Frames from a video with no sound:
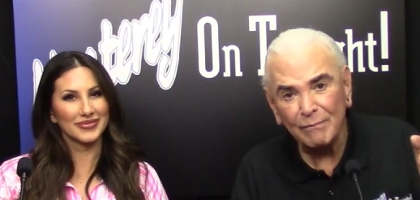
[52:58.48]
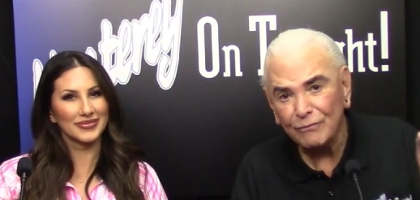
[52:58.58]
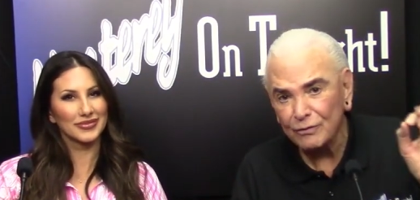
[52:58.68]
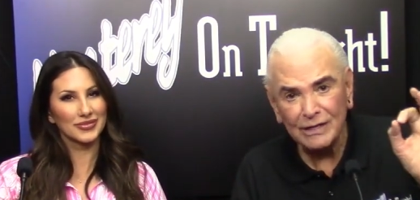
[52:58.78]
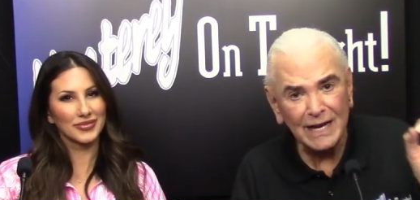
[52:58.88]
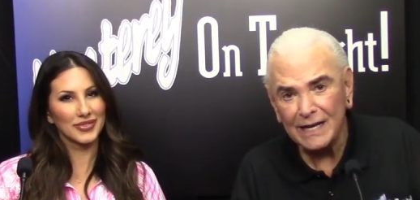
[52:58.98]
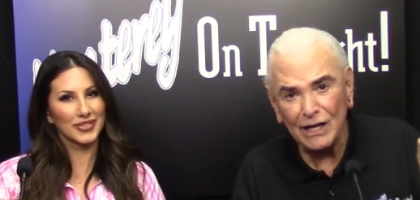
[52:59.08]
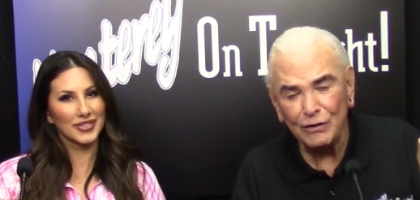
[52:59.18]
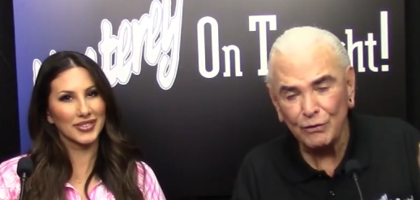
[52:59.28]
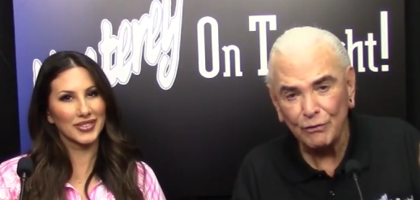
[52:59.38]
Speaker 1: for
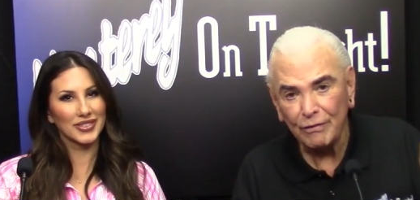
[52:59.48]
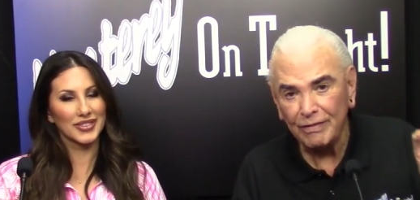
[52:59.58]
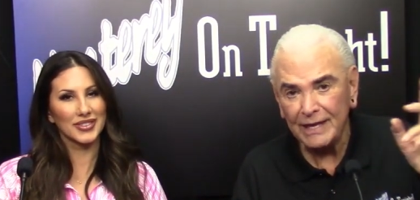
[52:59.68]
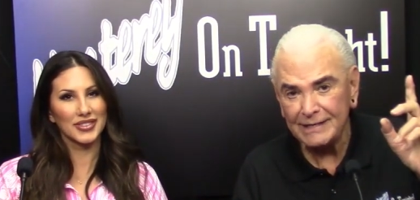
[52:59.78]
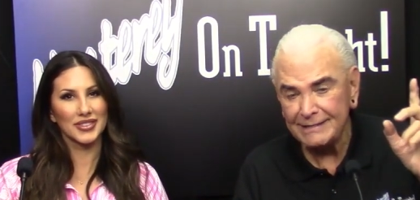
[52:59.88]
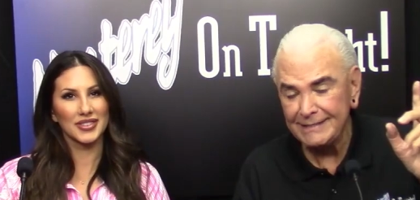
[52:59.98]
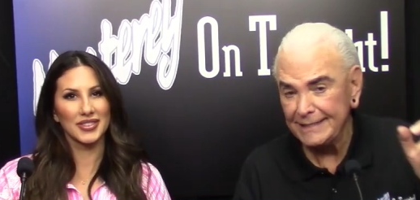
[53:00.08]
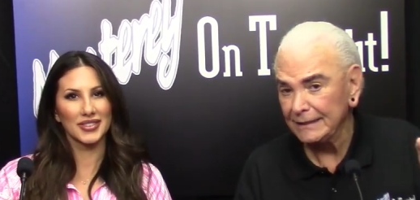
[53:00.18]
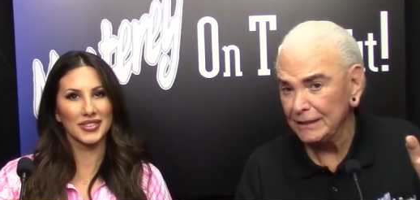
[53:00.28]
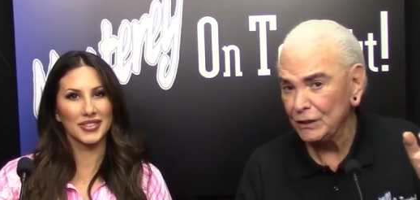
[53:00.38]
none other than
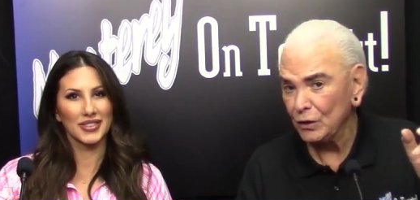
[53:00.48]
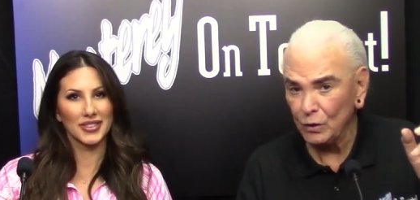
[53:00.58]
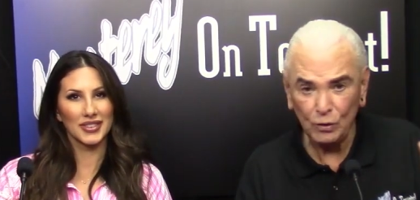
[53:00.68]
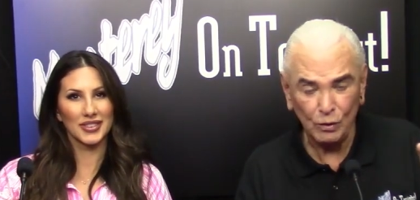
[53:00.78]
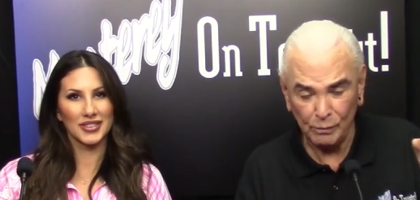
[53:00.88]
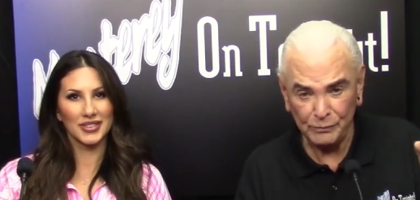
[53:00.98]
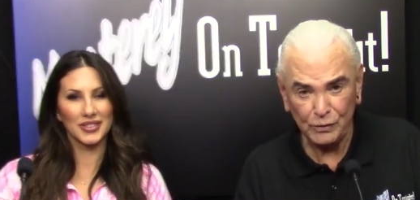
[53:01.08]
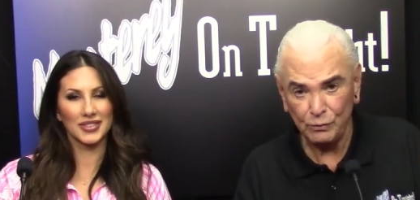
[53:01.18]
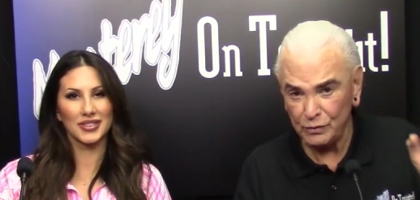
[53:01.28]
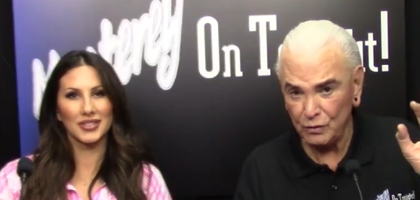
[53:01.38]
Dylan
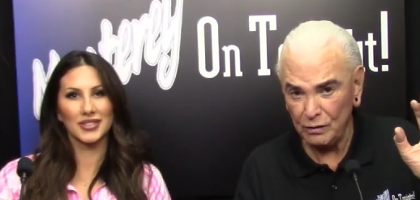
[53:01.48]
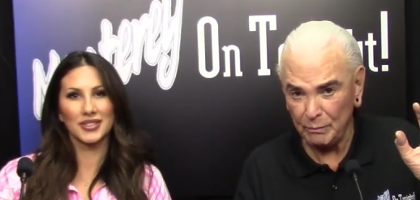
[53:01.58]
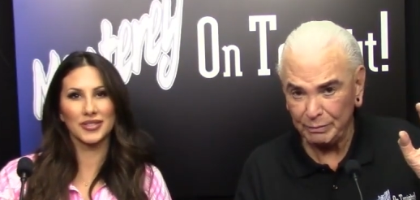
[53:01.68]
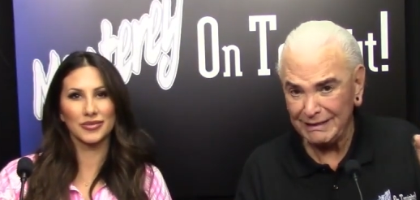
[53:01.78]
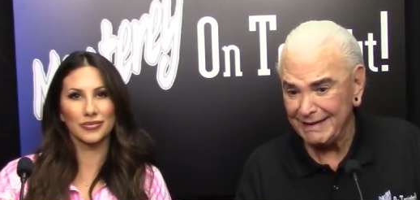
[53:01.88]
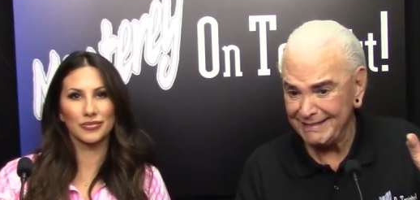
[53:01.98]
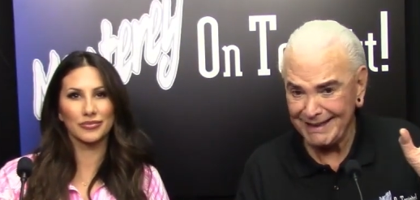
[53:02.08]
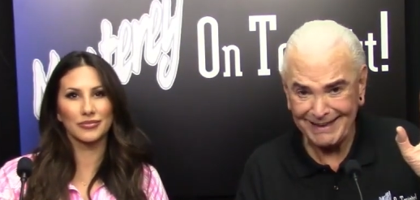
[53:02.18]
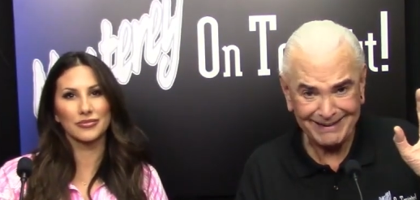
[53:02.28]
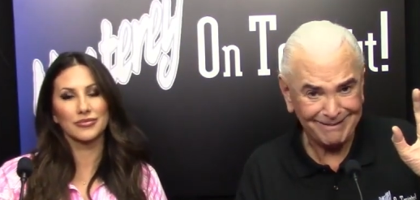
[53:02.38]
Holmes, who's going to play
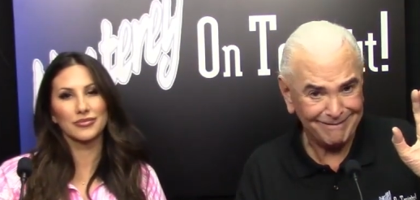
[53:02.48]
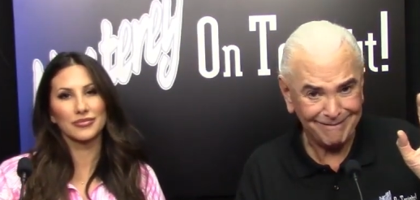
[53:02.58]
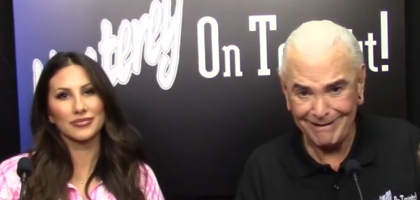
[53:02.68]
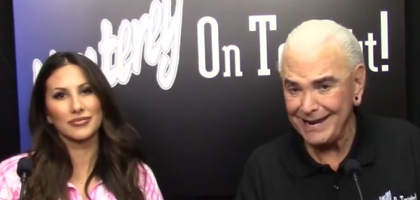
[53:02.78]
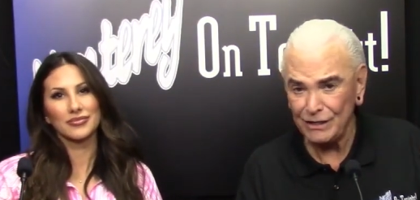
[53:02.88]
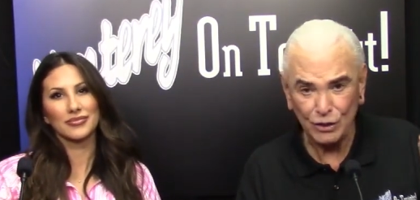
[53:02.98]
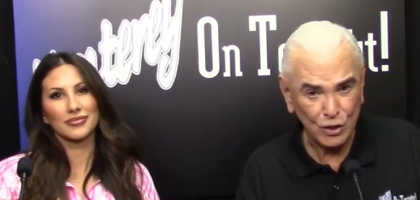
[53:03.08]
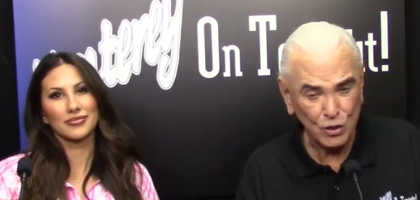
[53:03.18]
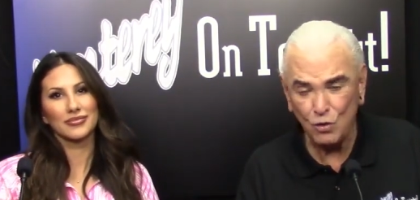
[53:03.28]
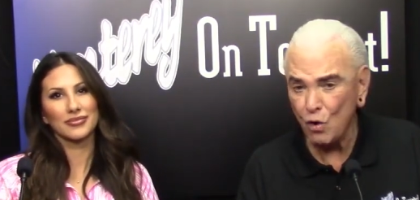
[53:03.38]
the great
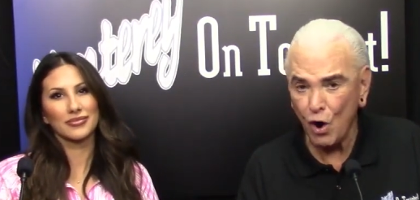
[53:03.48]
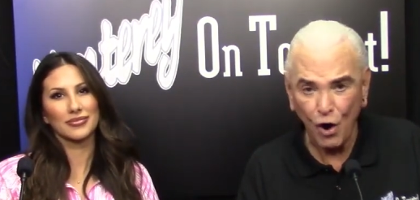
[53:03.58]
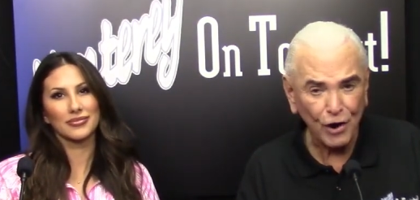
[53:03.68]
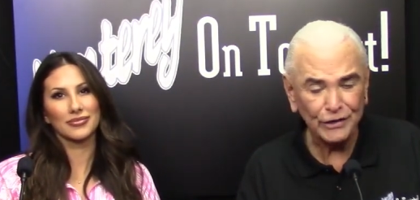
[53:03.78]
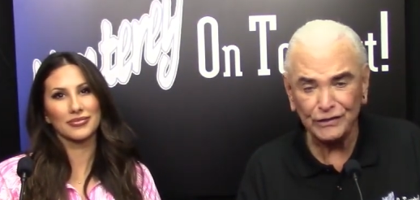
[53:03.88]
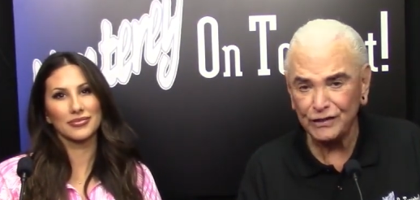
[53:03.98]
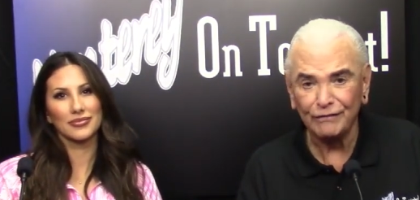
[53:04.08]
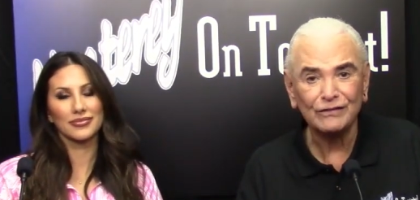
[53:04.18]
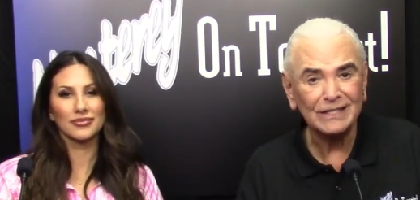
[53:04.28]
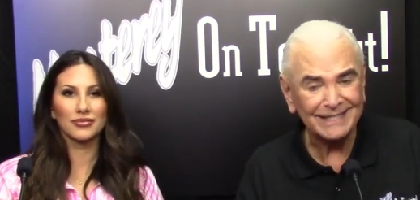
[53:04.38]
new artists
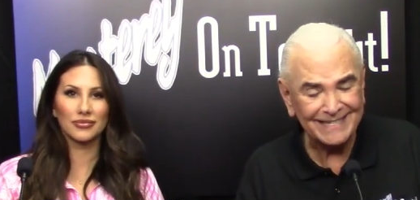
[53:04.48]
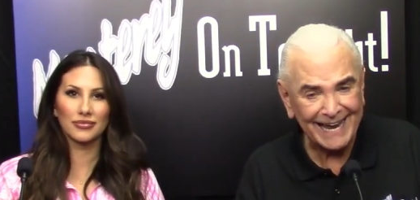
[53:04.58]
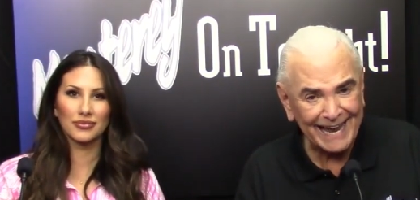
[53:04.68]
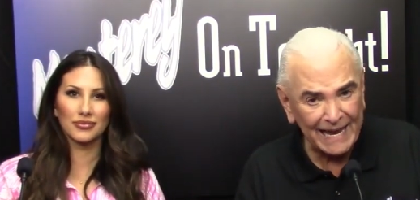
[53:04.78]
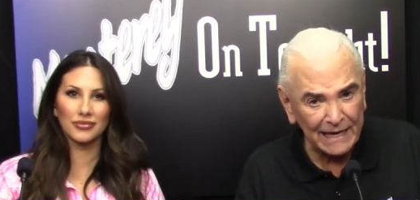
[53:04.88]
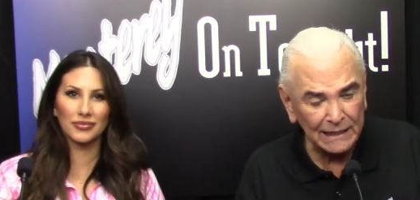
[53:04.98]
of today.